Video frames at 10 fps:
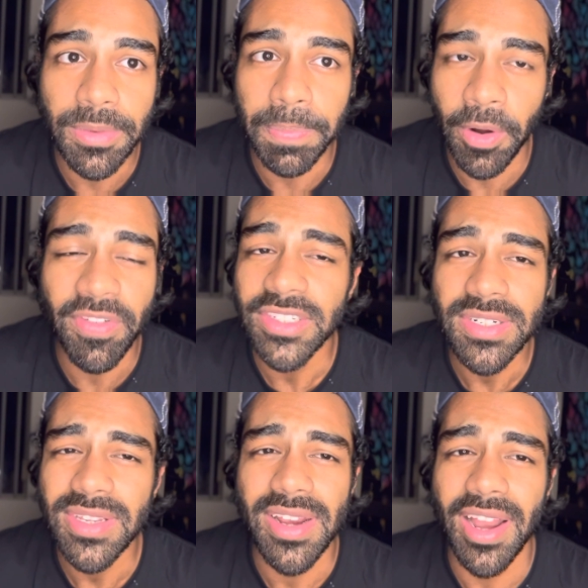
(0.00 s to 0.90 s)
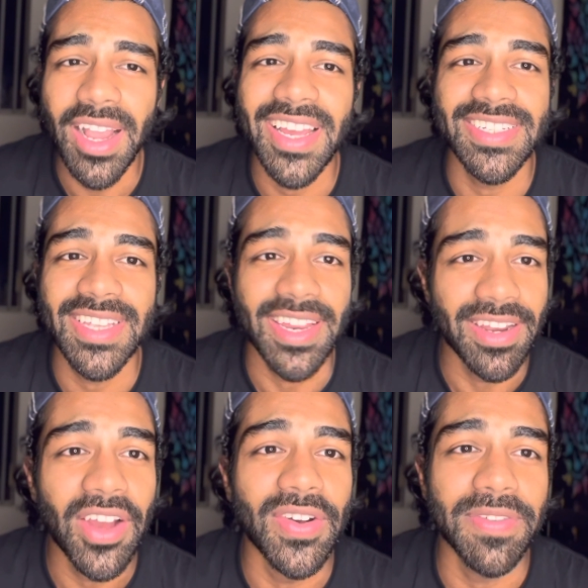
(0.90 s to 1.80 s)
professors are not gonna say
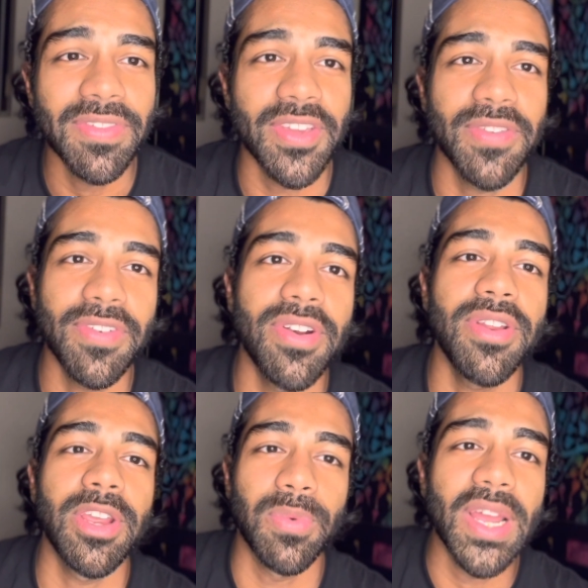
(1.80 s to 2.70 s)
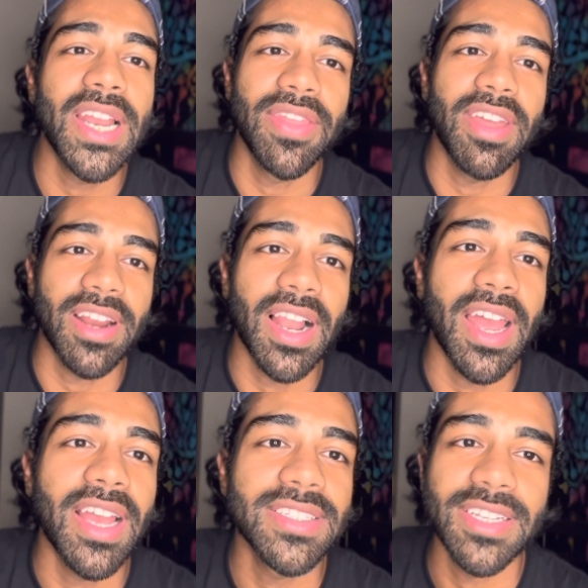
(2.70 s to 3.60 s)
no. If you're doing well in their class,